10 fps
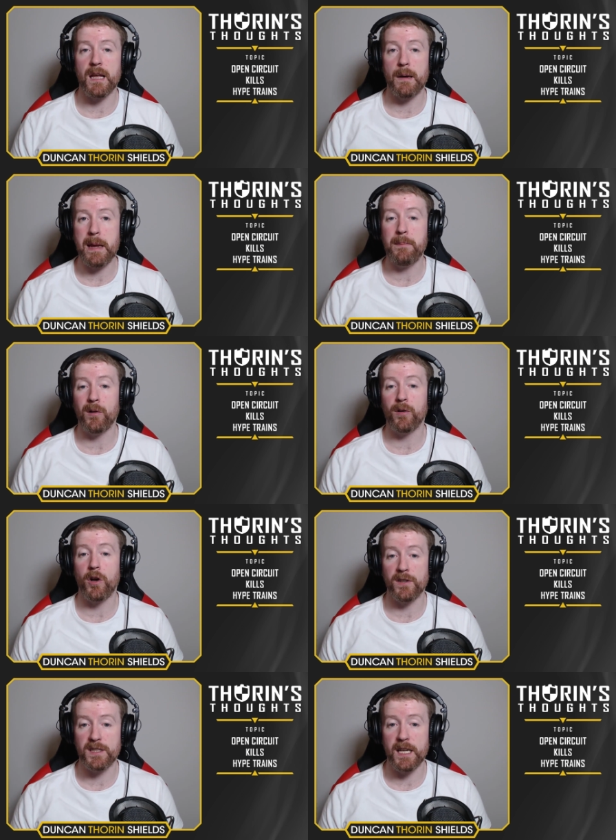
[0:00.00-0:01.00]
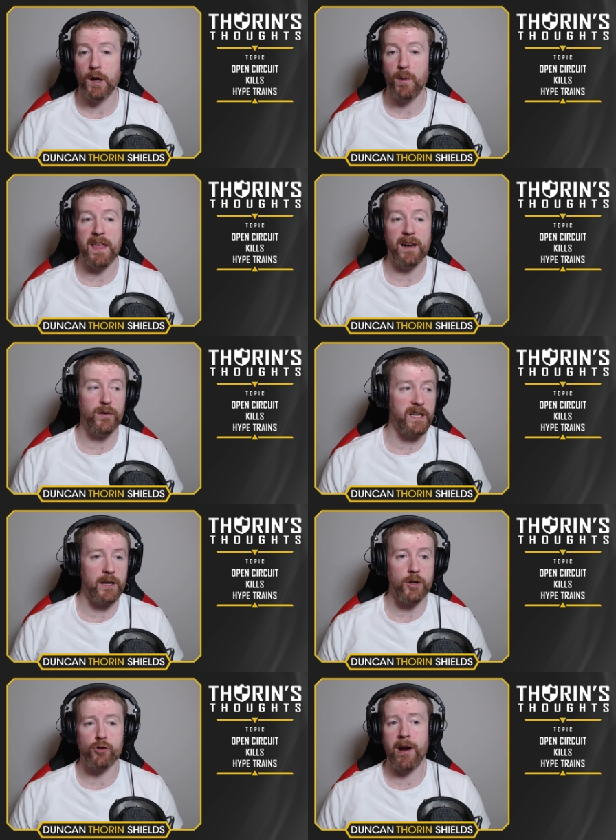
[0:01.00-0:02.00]
that people consider when they're
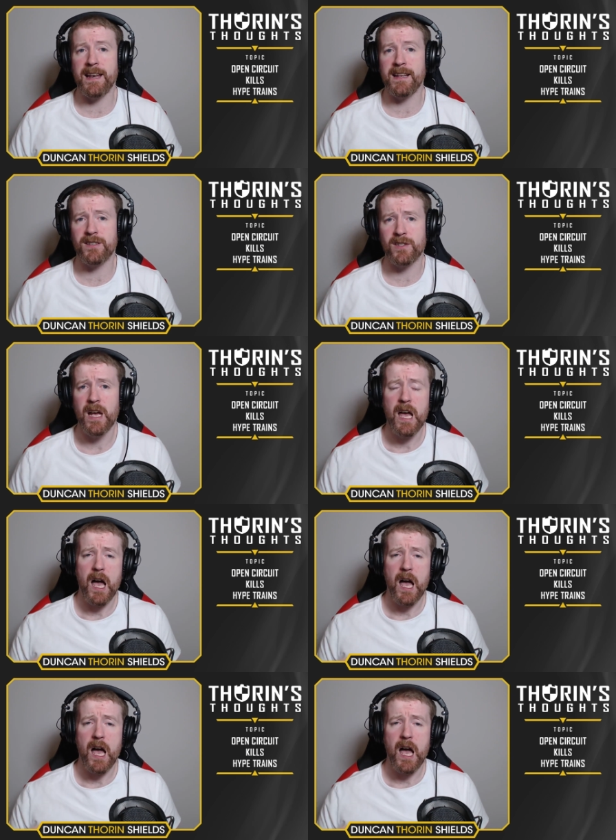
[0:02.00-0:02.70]
looking at trends